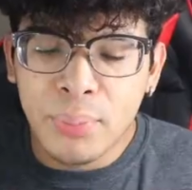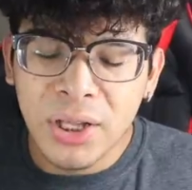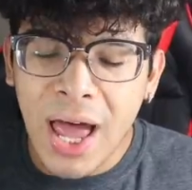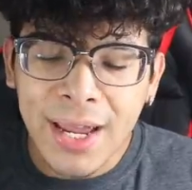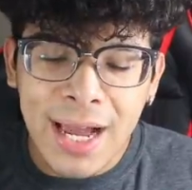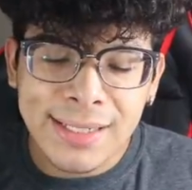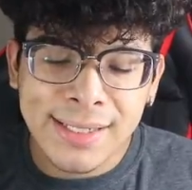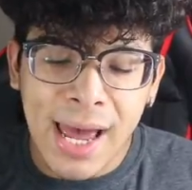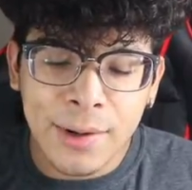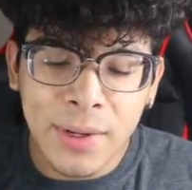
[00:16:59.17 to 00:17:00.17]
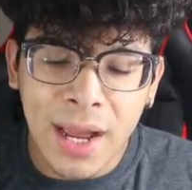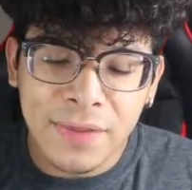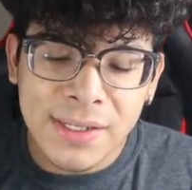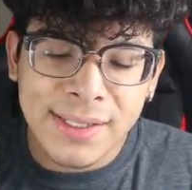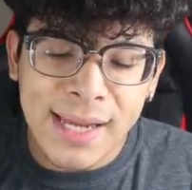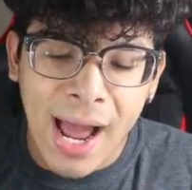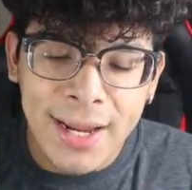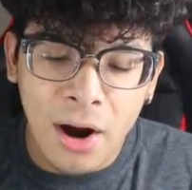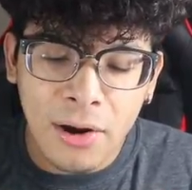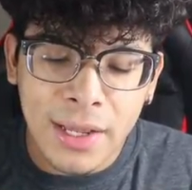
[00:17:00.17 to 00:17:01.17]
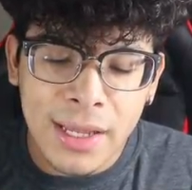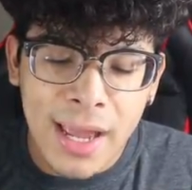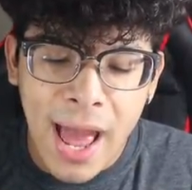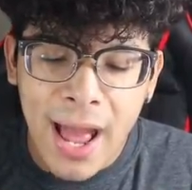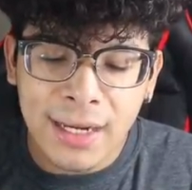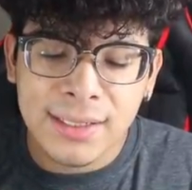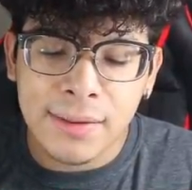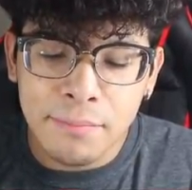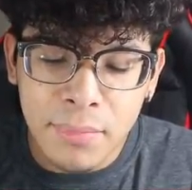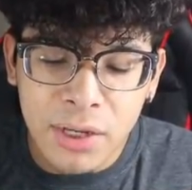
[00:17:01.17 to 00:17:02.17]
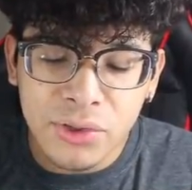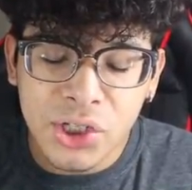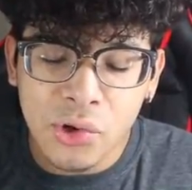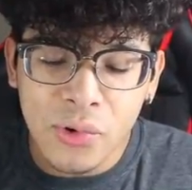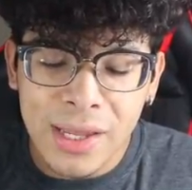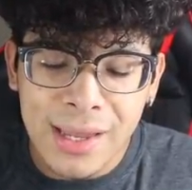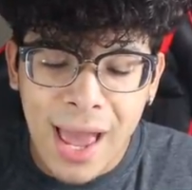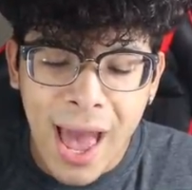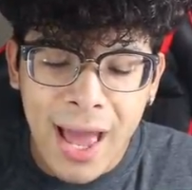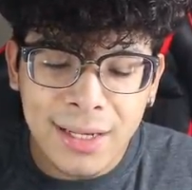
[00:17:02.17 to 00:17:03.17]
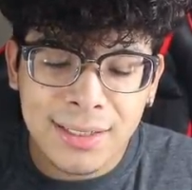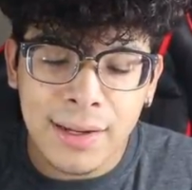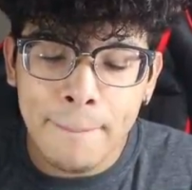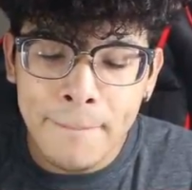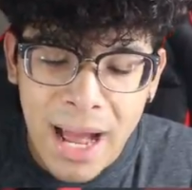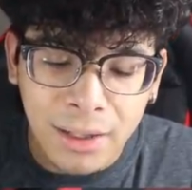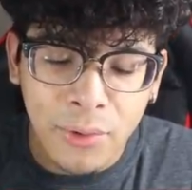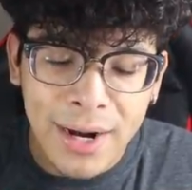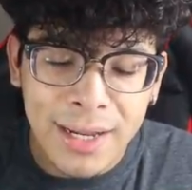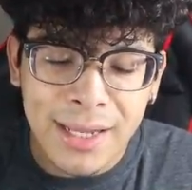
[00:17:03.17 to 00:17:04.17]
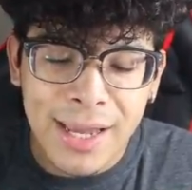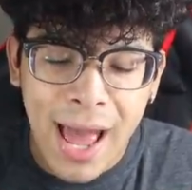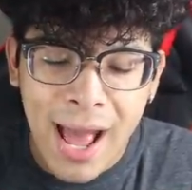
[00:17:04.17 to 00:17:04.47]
But like I said, we got the Zygarde E X, Mewtwo E X, Meloetta E